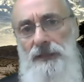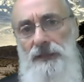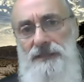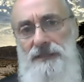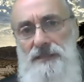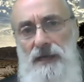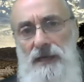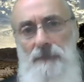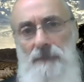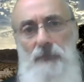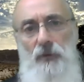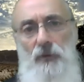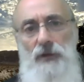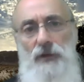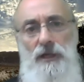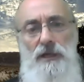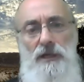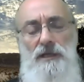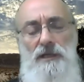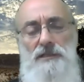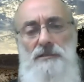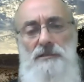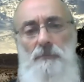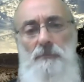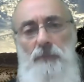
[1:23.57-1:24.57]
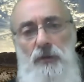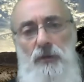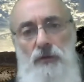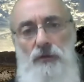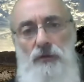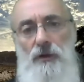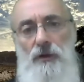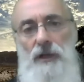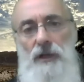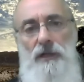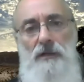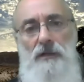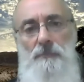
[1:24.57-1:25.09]
That's Emunah is a
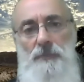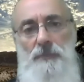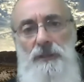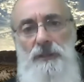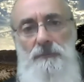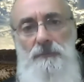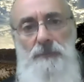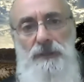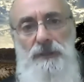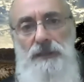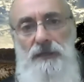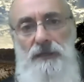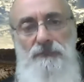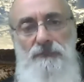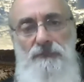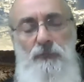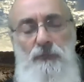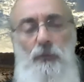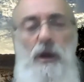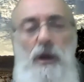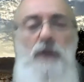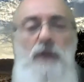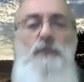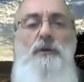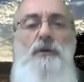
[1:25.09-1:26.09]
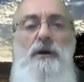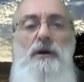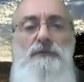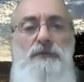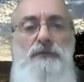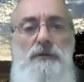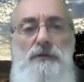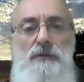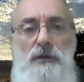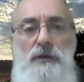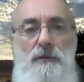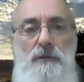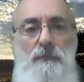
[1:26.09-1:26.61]
pure and complete belief. Why do we
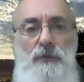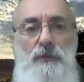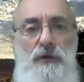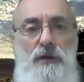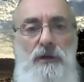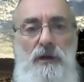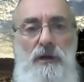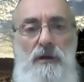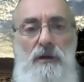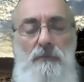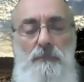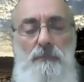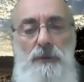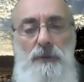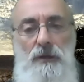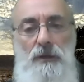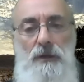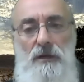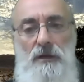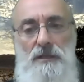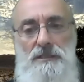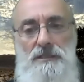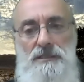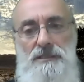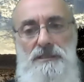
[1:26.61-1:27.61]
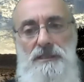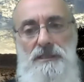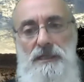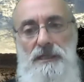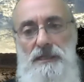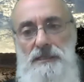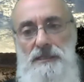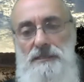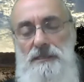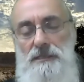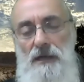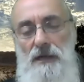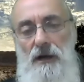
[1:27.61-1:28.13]
often learn Emunah? Because
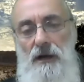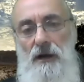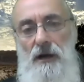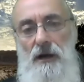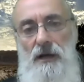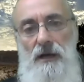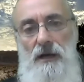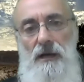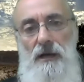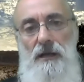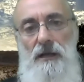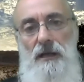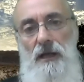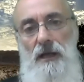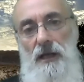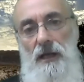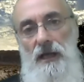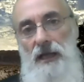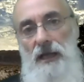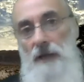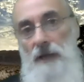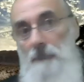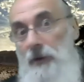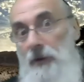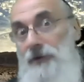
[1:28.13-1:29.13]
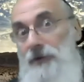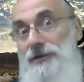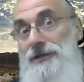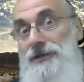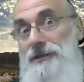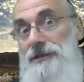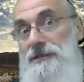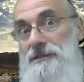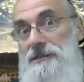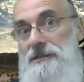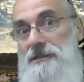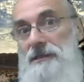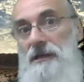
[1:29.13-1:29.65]
since our
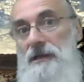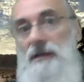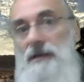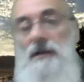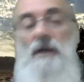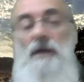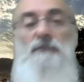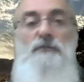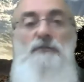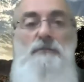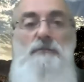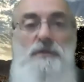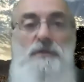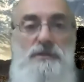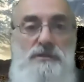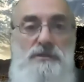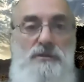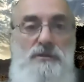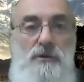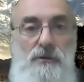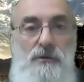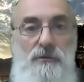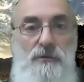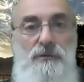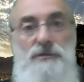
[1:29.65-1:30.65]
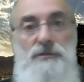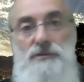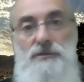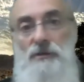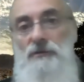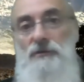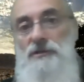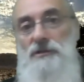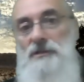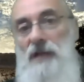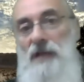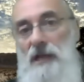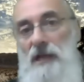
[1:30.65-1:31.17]
emotions come from the soul, the
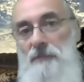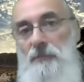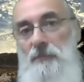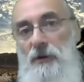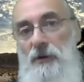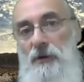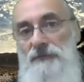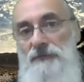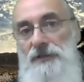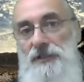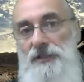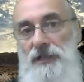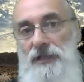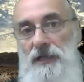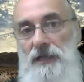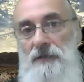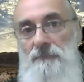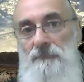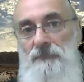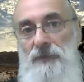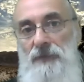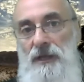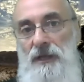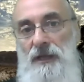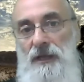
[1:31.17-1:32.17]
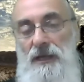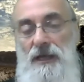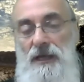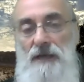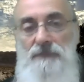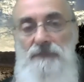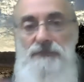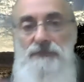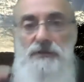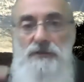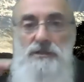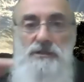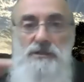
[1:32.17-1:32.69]
soul's tiny part of Hashem,
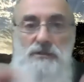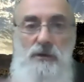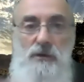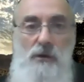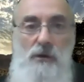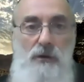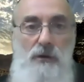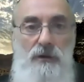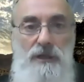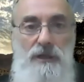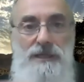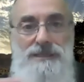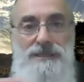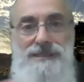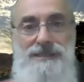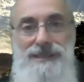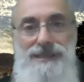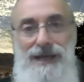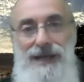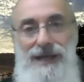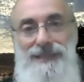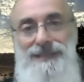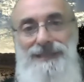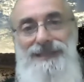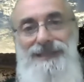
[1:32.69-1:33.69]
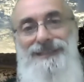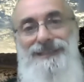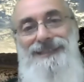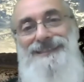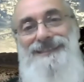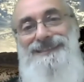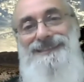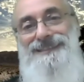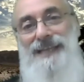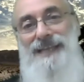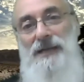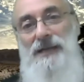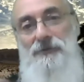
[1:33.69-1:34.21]
if the soul is not
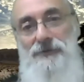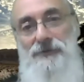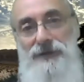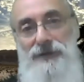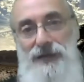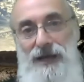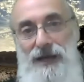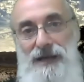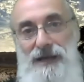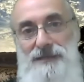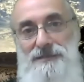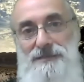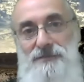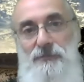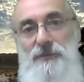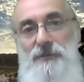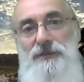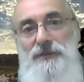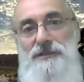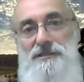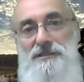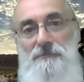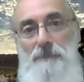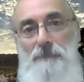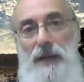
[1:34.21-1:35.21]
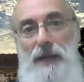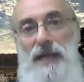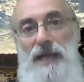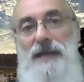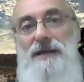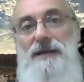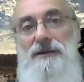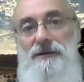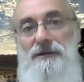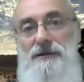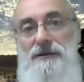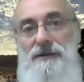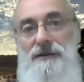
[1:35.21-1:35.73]
synchronized with its
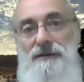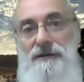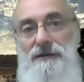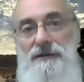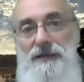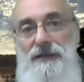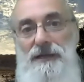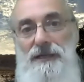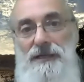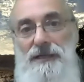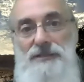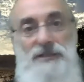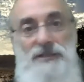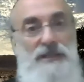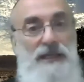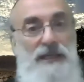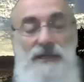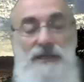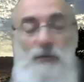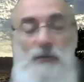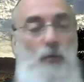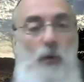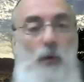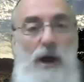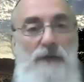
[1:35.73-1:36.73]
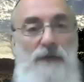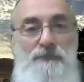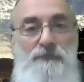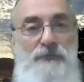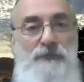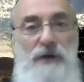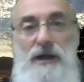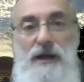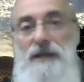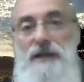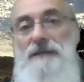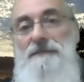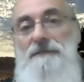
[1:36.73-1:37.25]
maker, it's like a
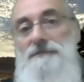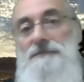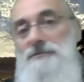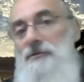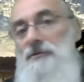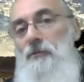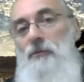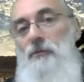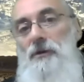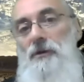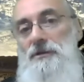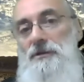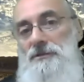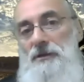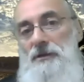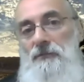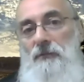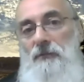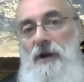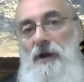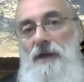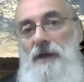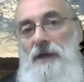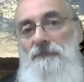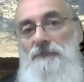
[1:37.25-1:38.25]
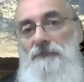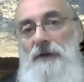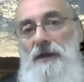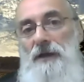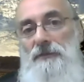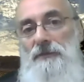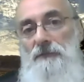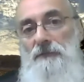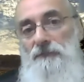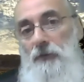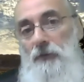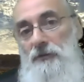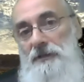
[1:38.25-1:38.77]
Wi-Fi. Soul works on Wi-Fi.
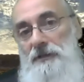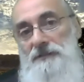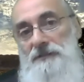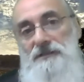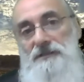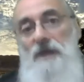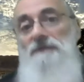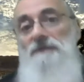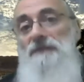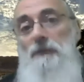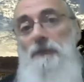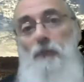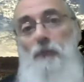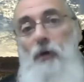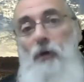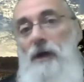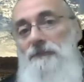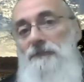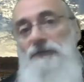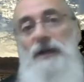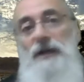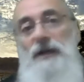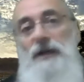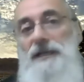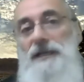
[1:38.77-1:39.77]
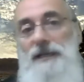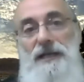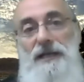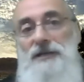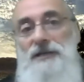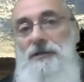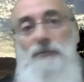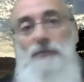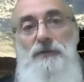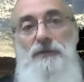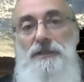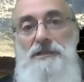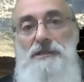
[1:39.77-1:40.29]
The phone has the Wi-Fi
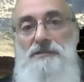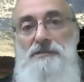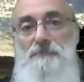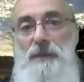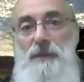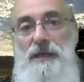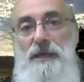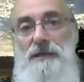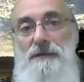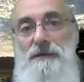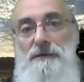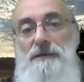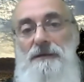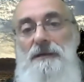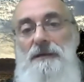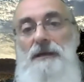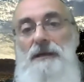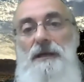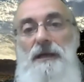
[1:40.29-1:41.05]
connection with its maker.